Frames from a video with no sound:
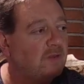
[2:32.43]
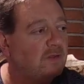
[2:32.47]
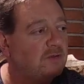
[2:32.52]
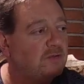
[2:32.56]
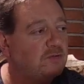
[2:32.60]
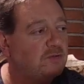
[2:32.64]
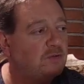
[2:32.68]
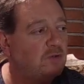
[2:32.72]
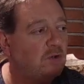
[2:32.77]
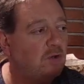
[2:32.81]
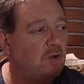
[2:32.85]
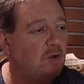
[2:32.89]

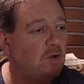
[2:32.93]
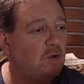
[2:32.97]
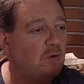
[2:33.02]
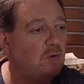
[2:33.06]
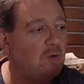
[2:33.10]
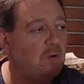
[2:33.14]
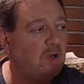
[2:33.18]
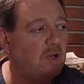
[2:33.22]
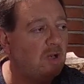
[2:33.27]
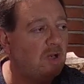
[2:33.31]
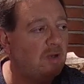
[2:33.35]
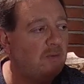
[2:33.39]

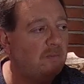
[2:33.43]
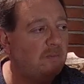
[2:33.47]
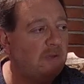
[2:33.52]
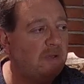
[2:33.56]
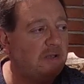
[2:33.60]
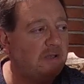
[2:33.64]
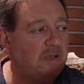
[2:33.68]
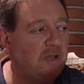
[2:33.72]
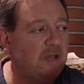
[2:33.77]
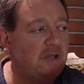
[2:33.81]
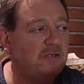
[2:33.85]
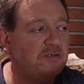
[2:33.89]
So I
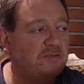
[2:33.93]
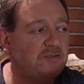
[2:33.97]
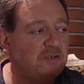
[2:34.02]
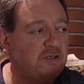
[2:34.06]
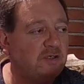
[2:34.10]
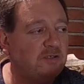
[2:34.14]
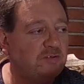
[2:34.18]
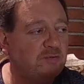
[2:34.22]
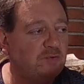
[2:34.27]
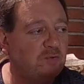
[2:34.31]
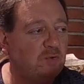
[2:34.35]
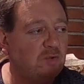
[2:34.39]
guess
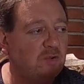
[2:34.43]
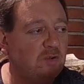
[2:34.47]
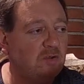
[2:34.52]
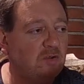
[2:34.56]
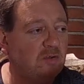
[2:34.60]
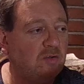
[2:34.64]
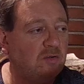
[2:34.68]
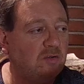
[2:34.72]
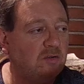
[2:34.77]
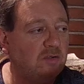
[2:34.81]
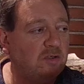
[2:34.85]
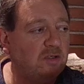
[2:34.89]
this
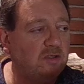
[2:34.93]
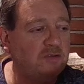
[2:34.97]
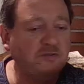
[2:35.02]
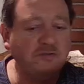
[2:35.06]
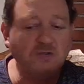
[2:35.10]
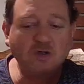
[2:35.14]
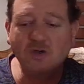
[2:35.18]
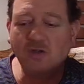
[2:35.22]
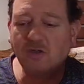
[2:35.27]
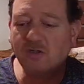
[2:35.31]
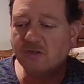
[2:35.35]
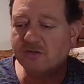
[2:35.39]

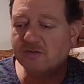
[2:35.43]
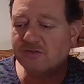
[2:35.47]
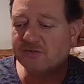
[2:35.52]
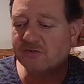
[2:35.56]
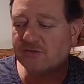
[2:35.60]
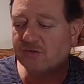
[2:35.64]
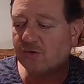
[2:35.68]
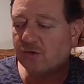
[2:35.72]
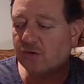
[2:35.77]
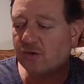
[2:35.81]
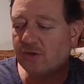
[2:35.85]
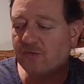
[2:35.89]
gun is
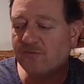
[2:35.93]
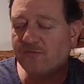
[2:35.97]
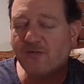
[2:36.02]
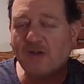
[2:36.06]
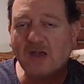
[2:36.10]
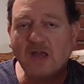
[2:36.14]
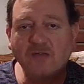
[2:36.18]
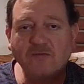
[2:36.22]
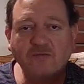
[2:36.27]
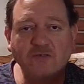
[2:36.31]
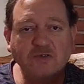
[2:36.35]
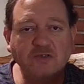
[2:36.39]

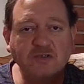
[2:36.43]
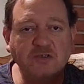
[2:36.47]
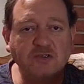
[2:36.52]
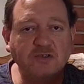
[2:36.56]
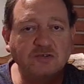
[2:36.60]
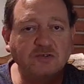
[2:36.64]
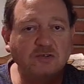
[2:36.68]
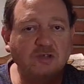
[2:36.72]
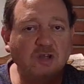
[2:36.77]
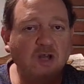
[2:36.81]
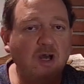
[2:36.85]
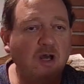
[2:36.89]
35
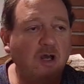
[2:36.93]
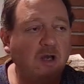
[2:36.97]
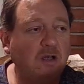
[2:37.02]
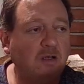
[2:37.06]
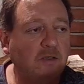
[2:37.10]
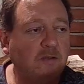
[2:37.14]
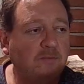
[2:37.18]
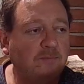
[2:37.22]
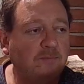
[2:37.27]
inches long.